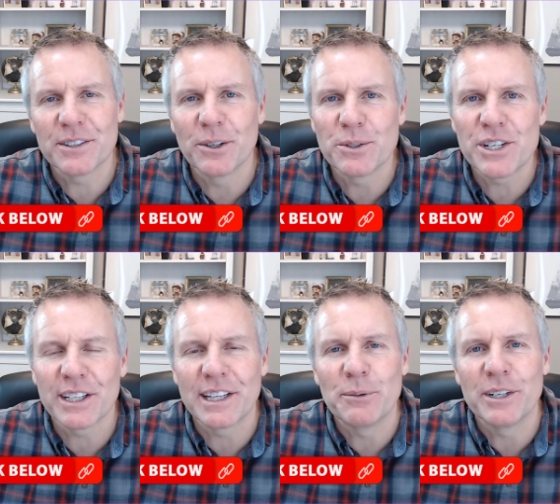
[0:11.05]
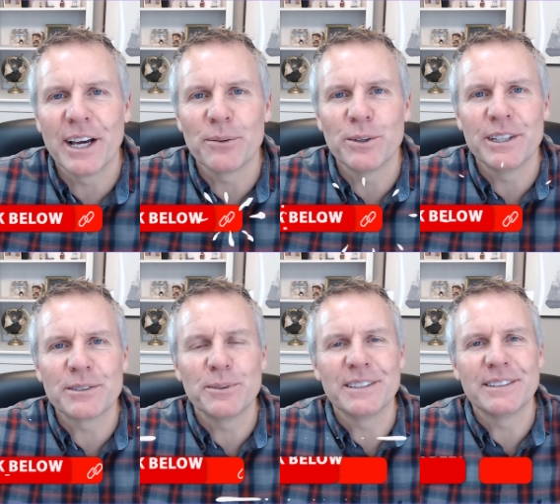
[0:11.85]
so go check that one out when
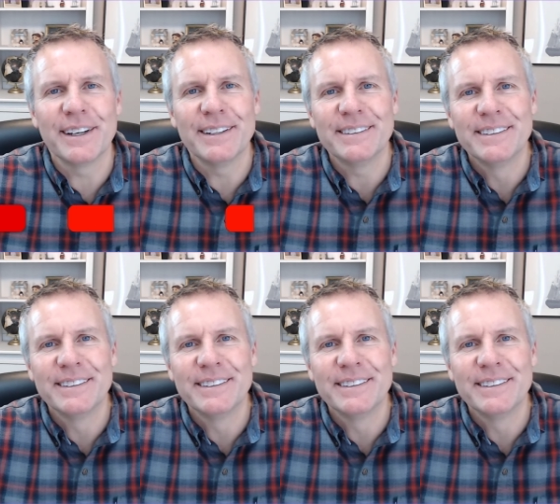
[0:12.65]
this one's done.